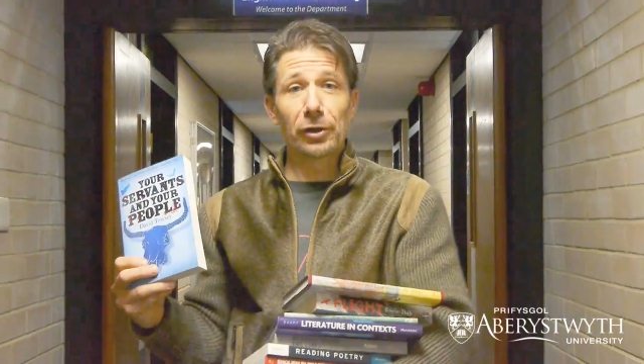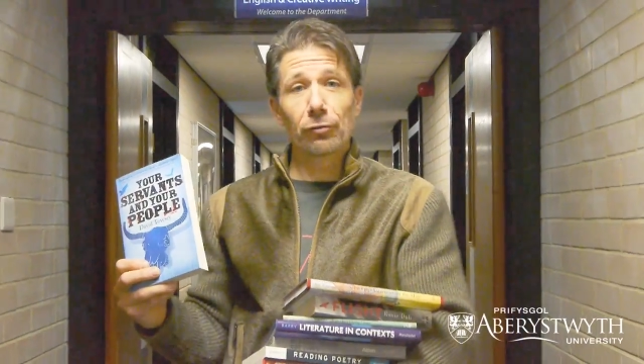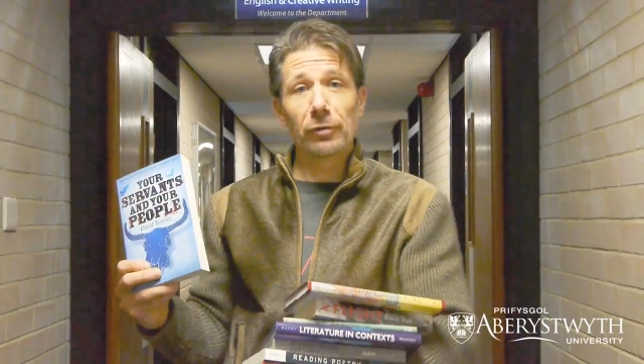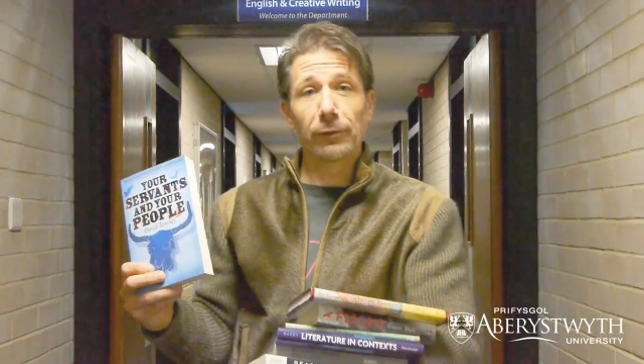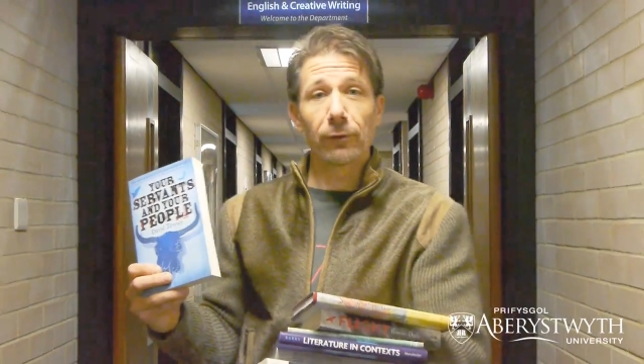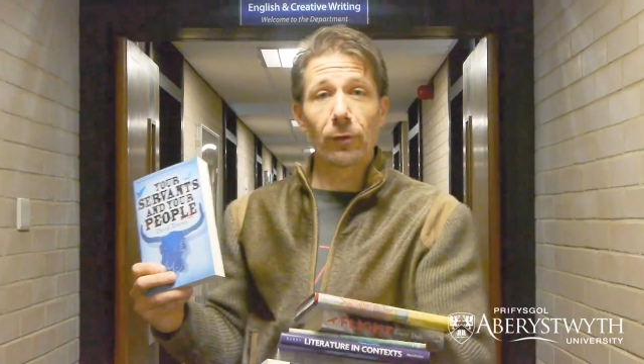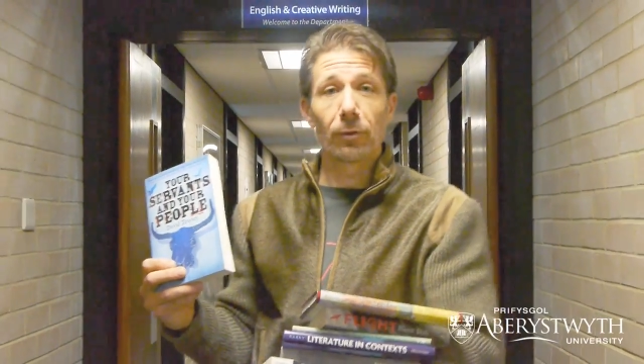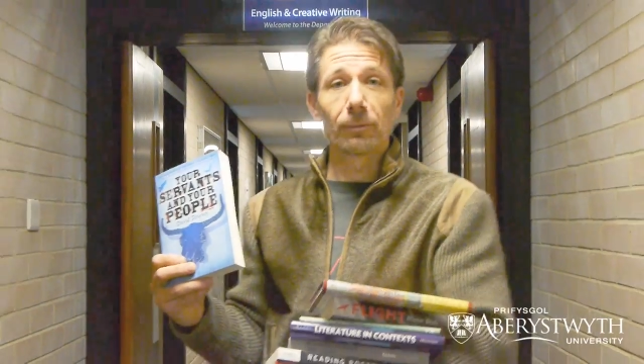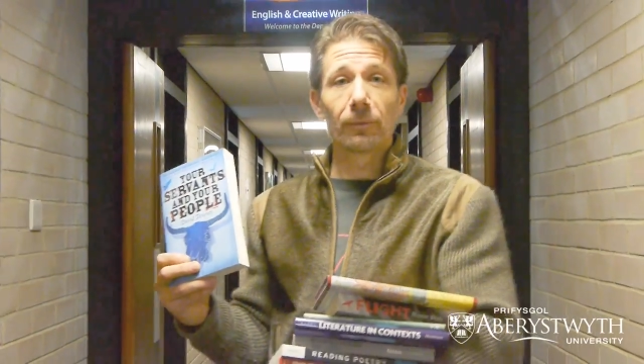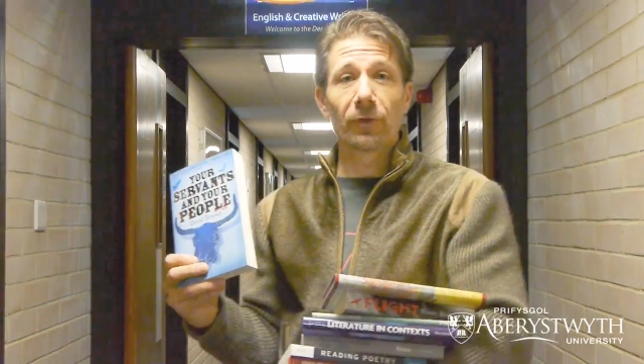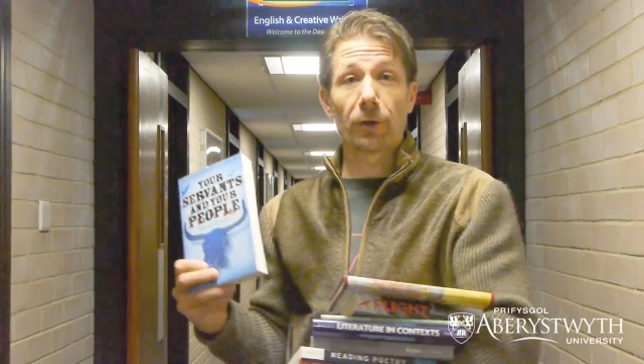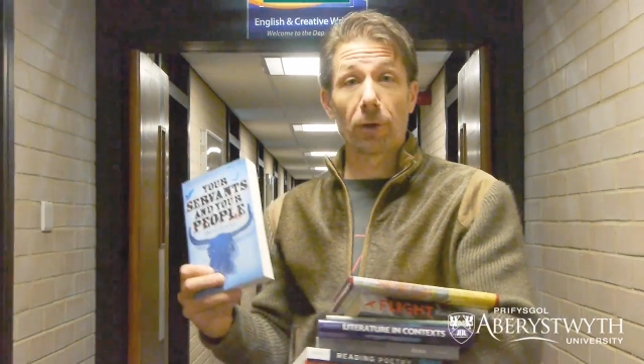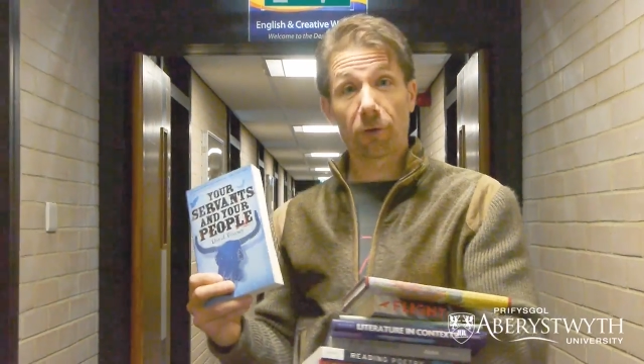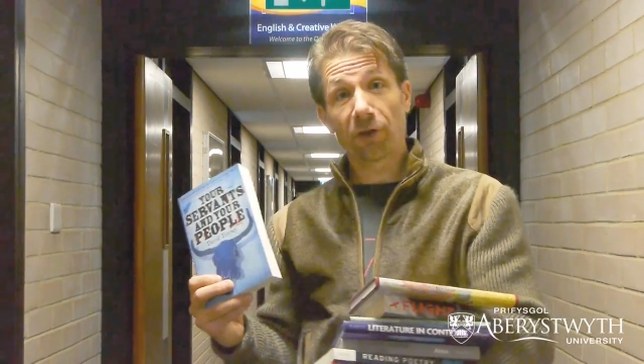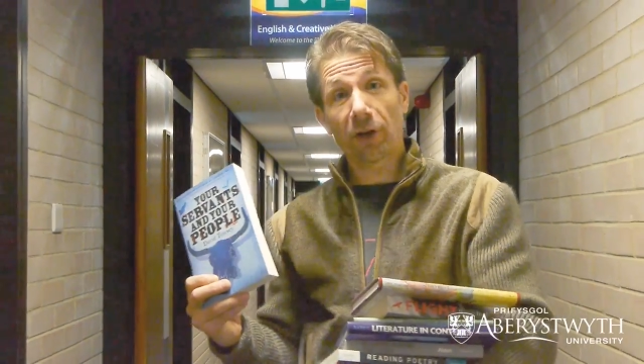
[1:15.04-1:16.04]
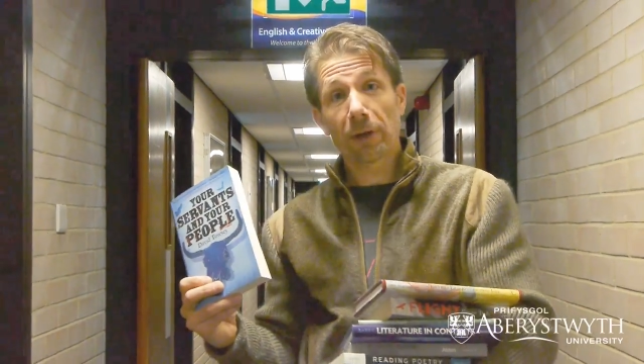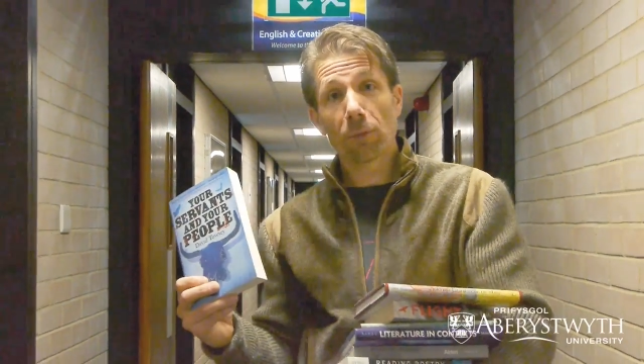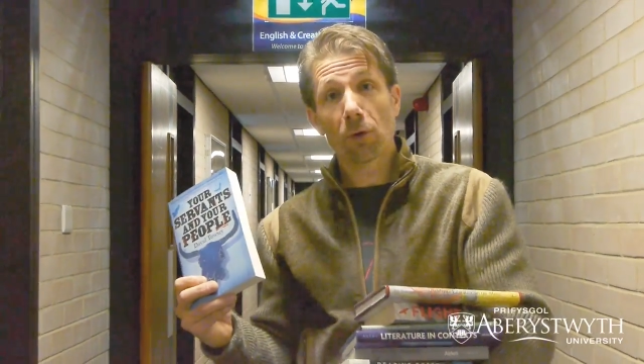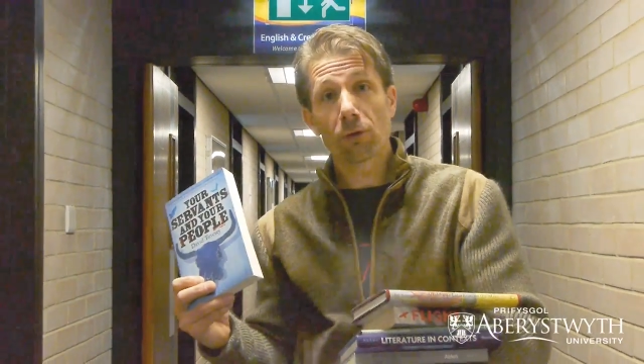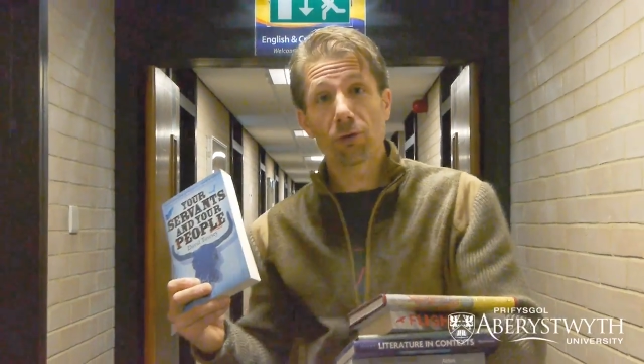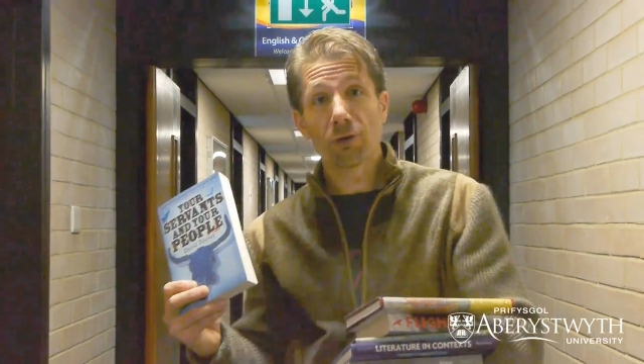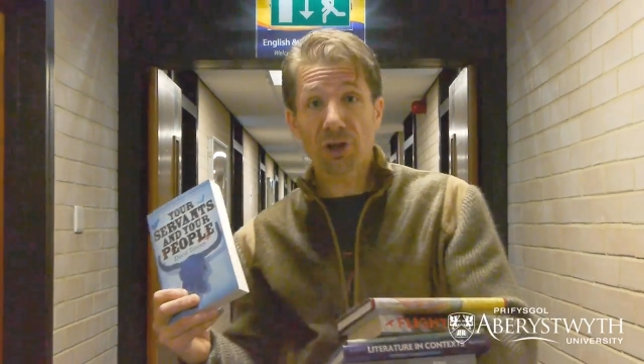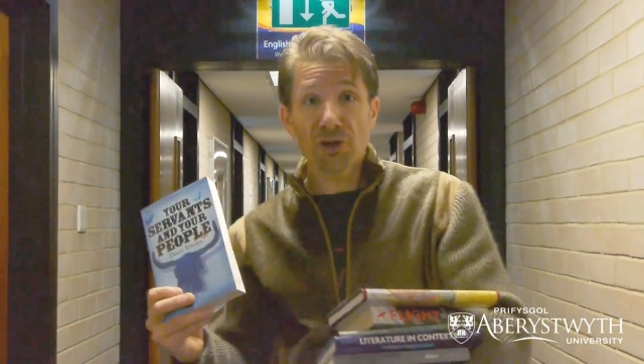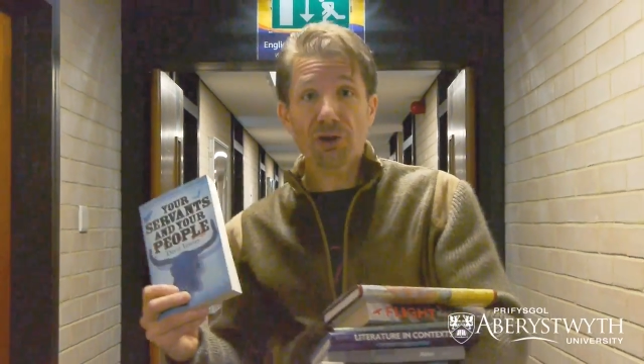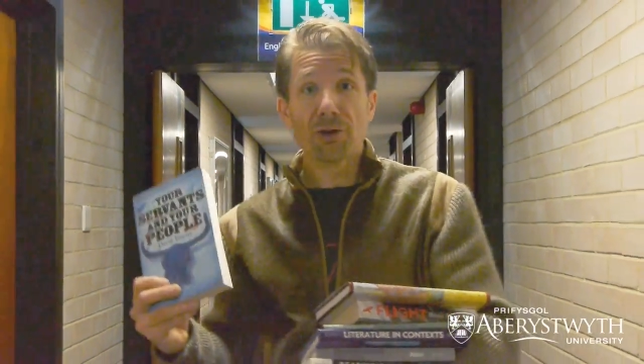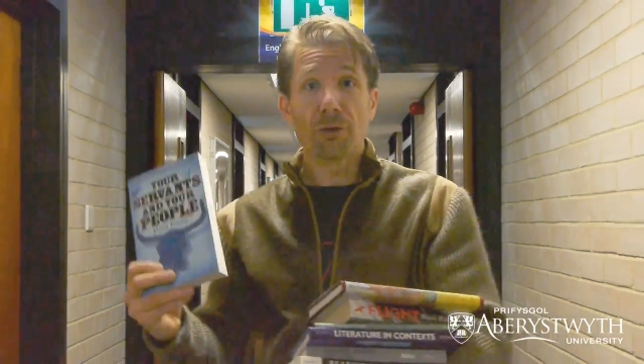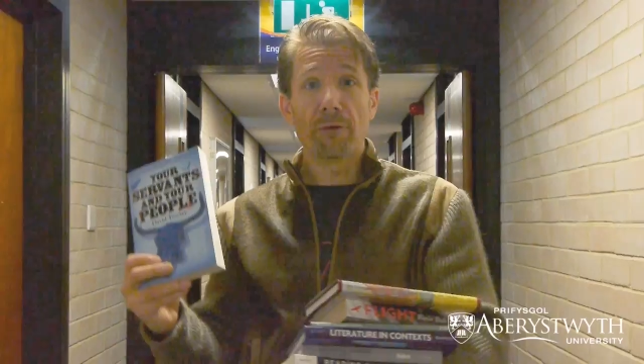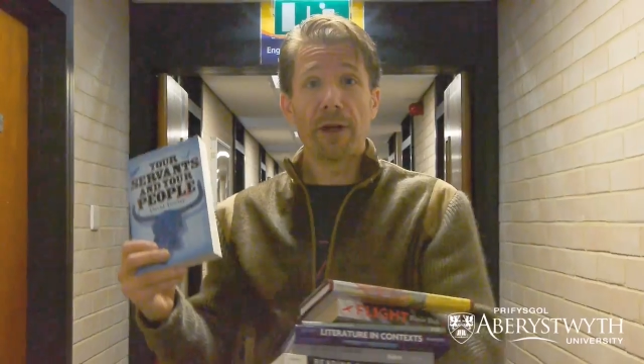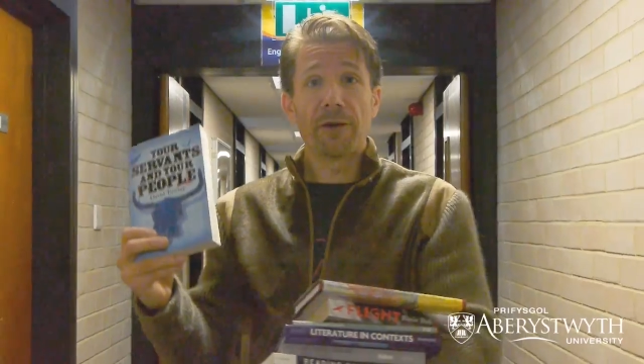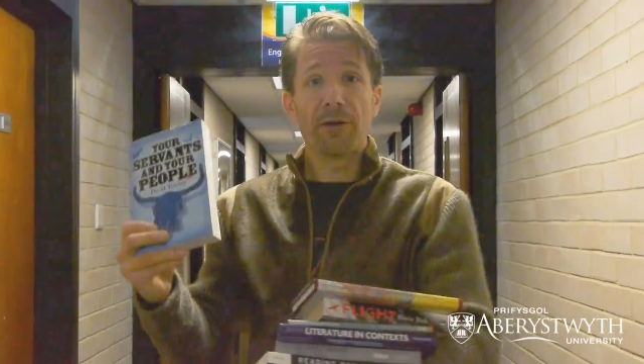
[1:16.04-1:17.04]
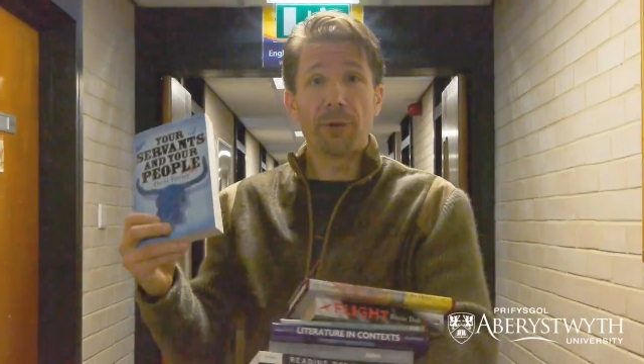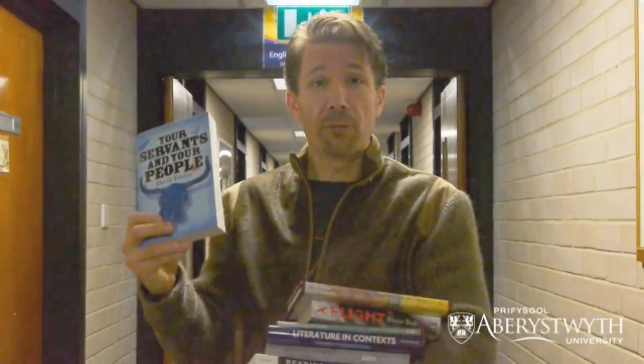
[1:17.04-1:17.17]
literary forms alongside more traditional writing